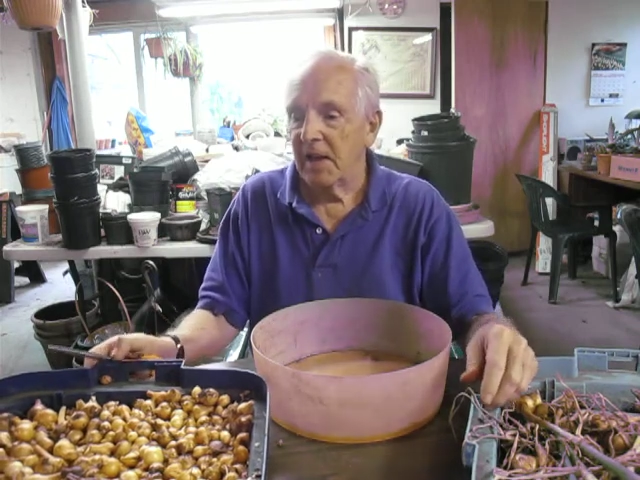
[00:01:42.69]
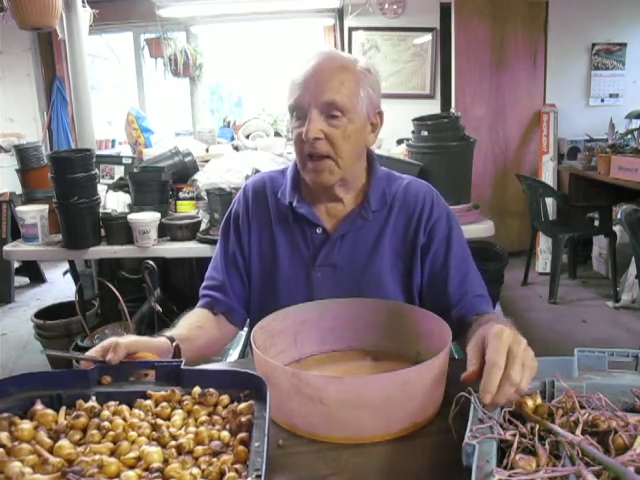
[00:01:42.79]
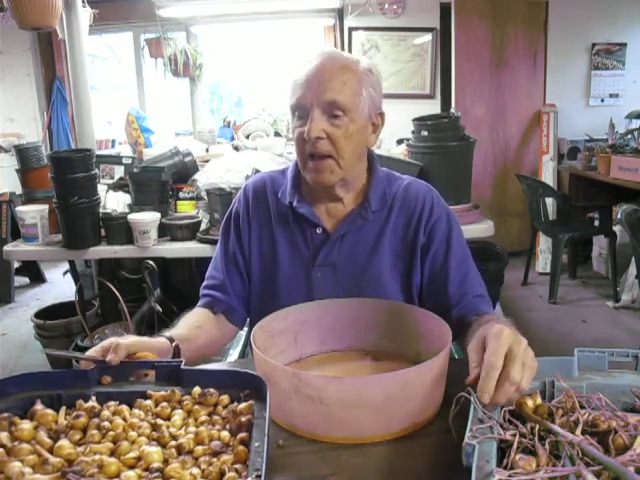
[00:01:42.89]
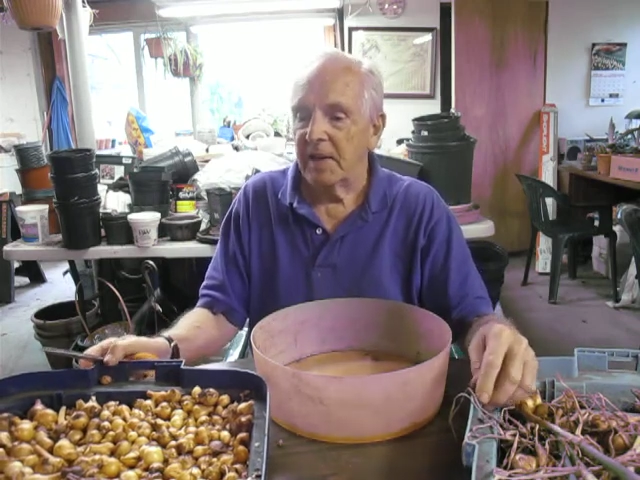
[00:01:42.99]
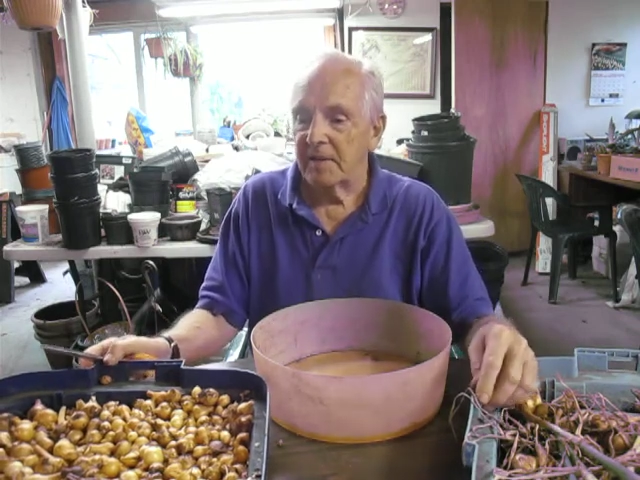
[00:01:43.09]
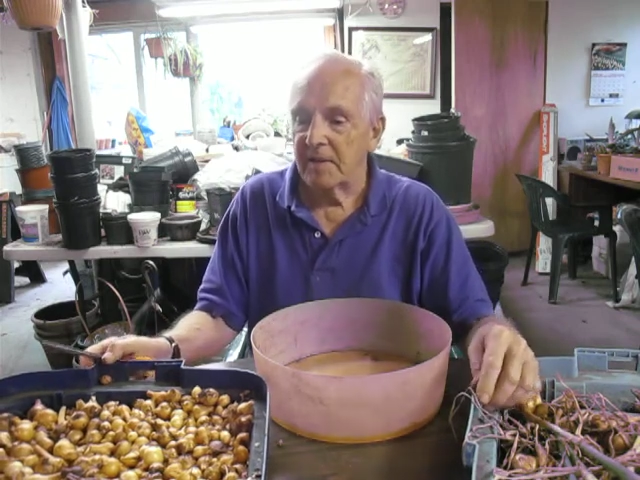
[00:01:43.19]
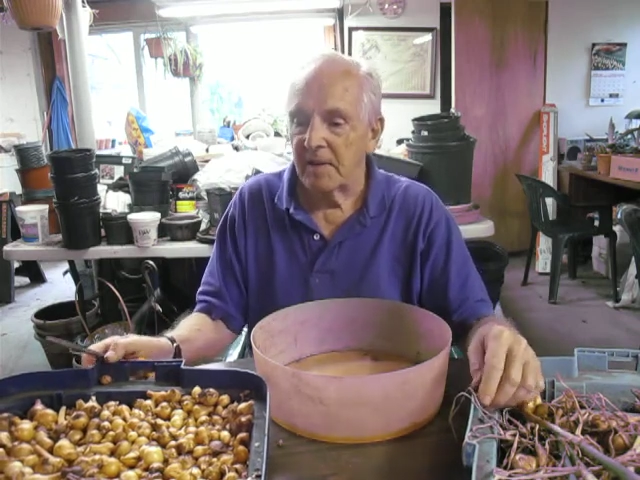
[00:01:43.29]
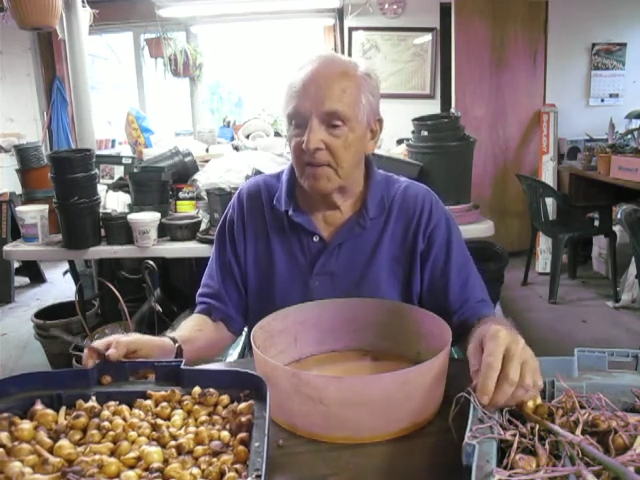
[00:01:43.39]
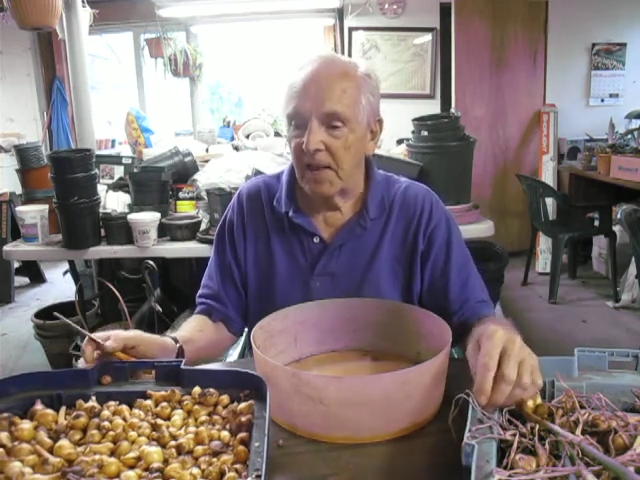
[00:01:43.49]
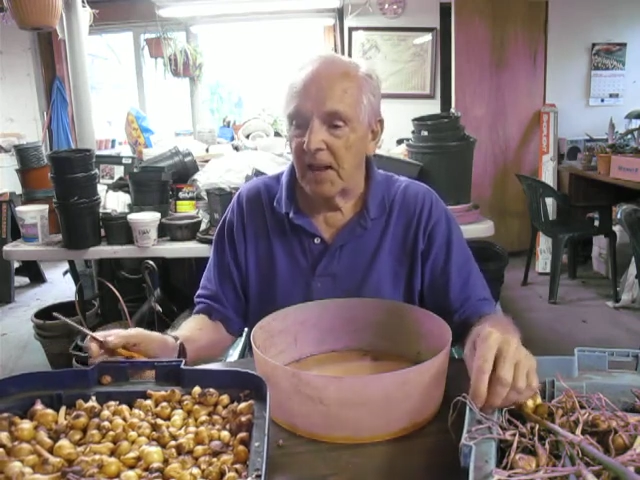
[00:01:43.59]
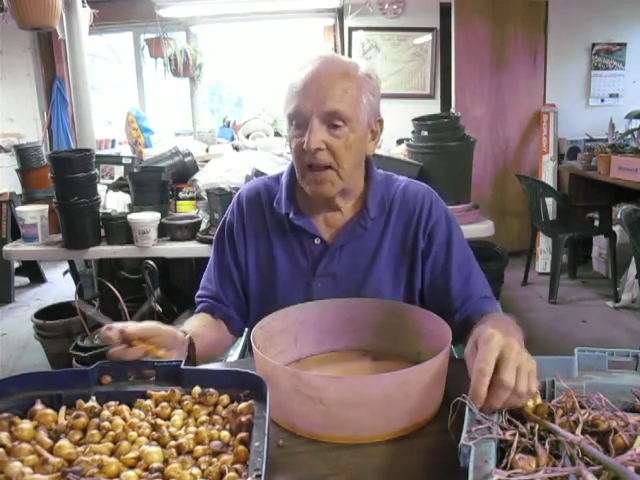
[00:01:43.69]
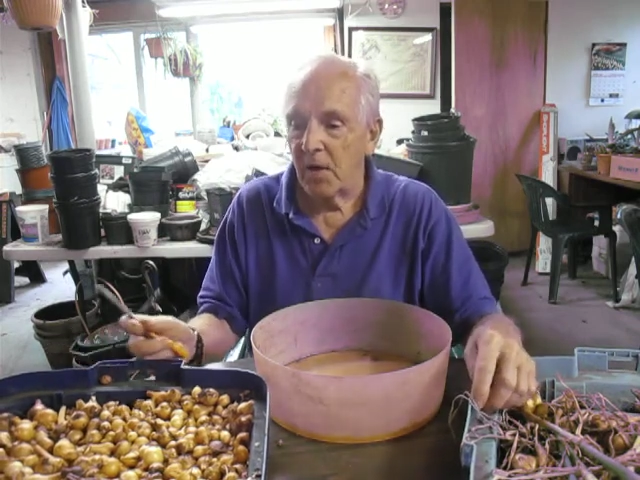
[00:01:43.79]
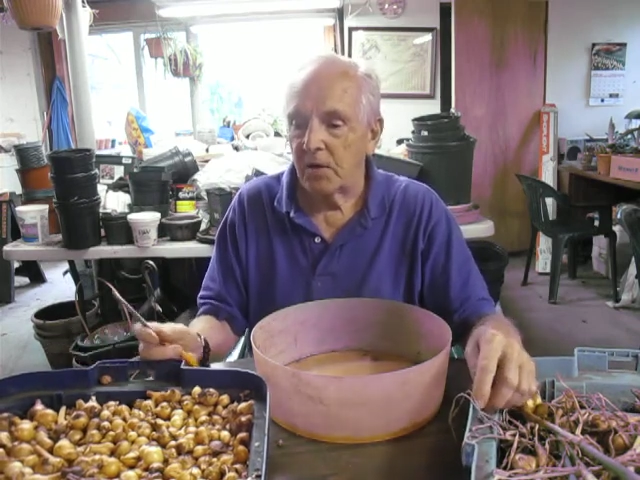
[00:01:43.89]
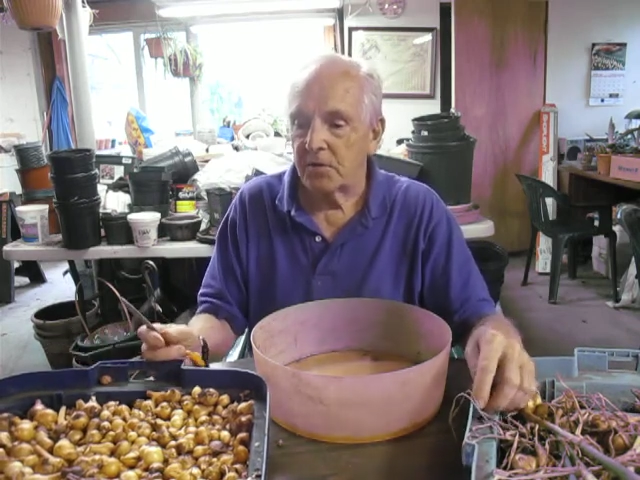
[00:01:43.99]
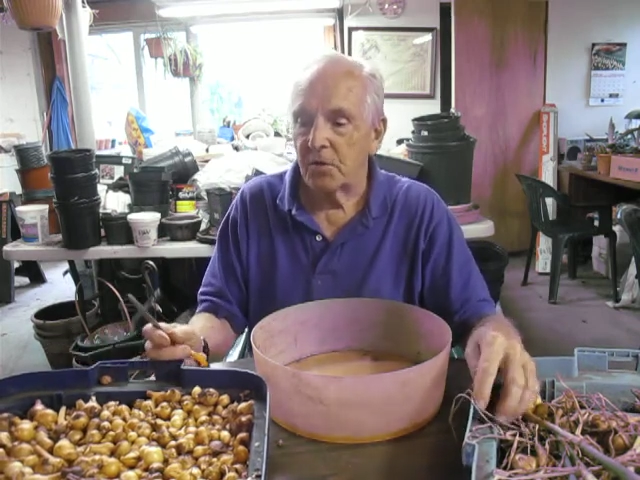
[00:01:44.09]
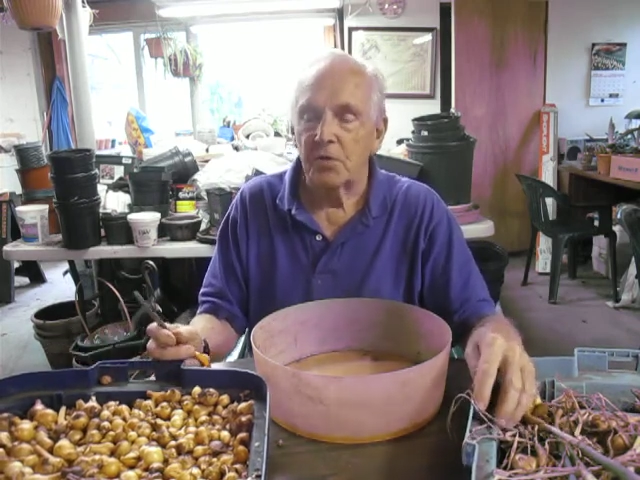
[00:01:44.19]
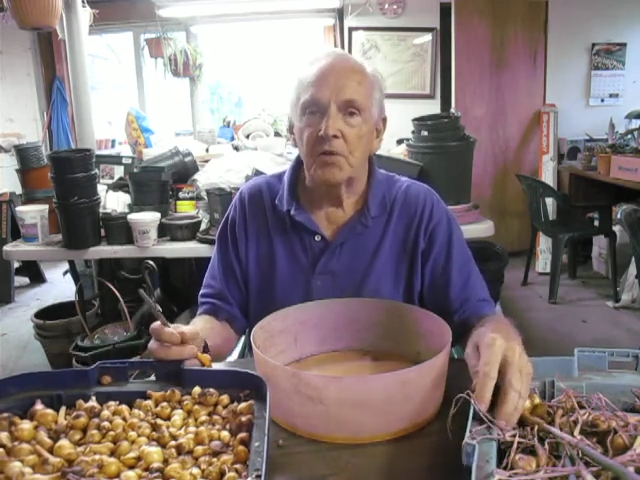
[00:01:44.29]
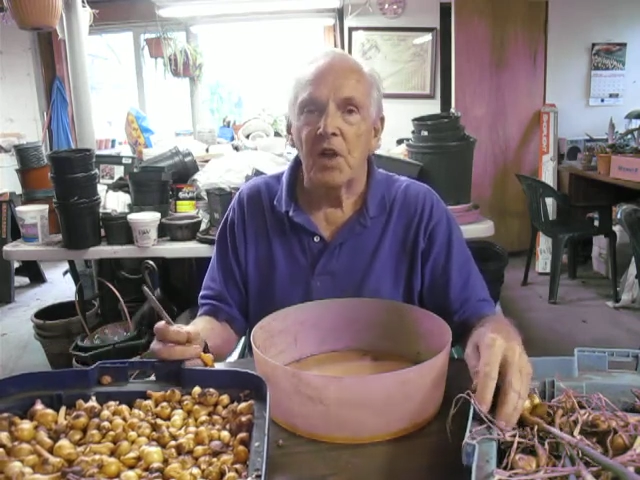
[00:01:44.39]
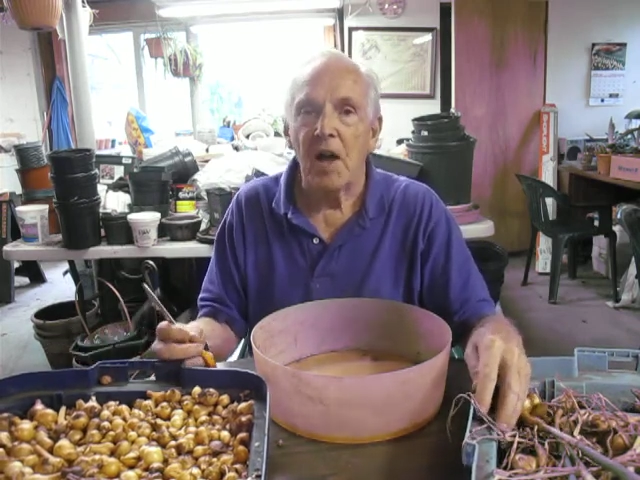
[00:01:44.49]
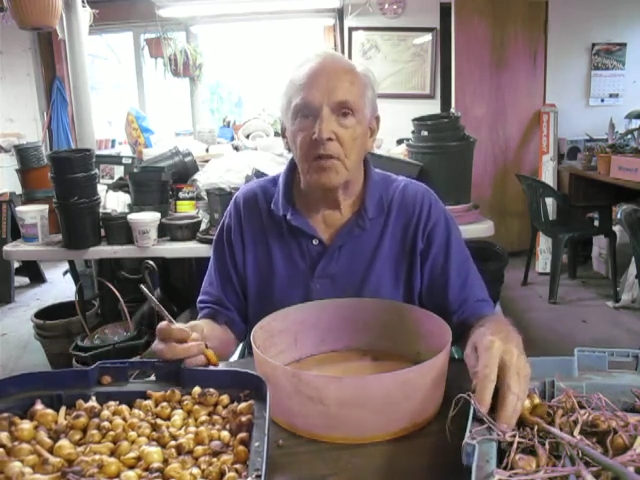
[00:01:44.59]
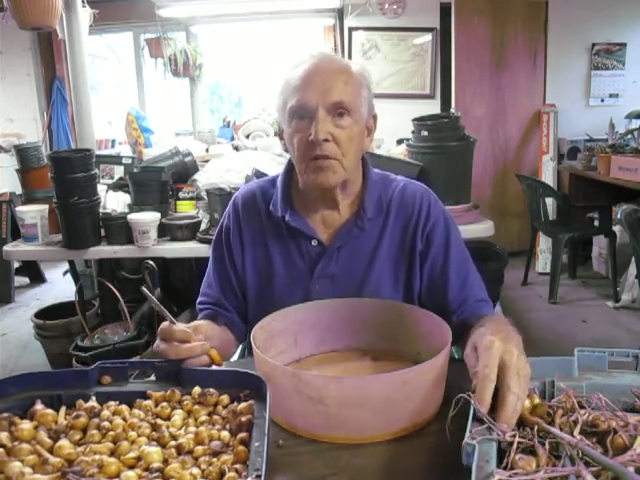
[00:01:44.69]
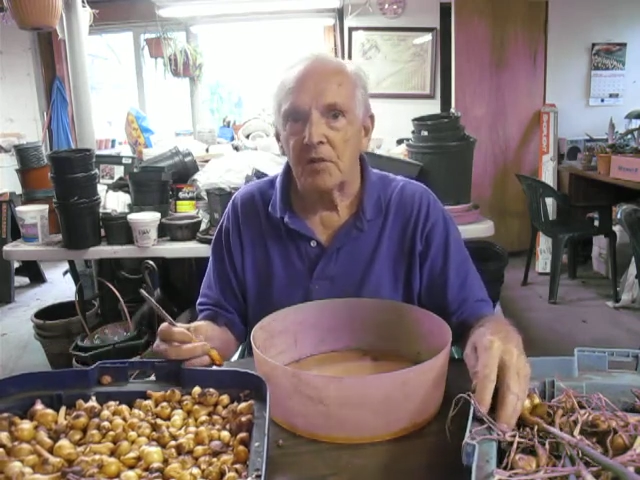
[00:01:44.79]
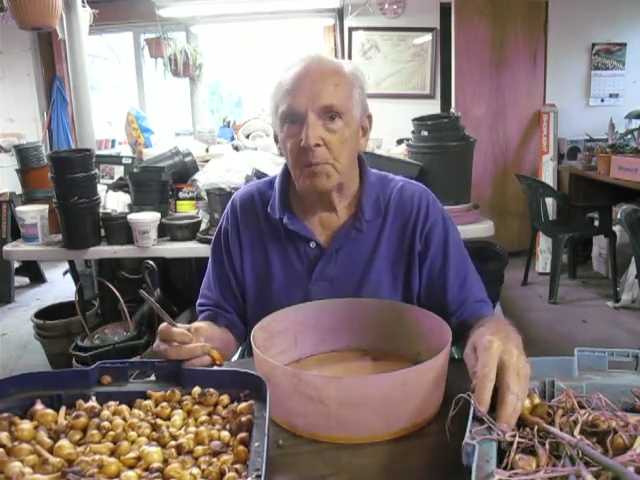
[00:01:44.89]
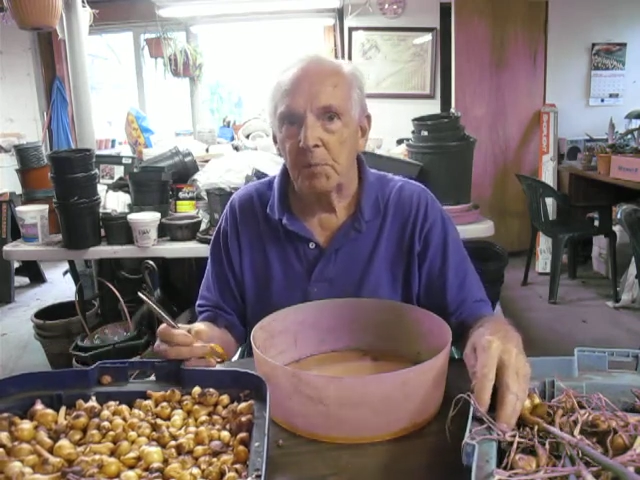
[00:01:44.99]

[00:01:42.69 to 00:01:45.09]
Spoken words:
and then I also size them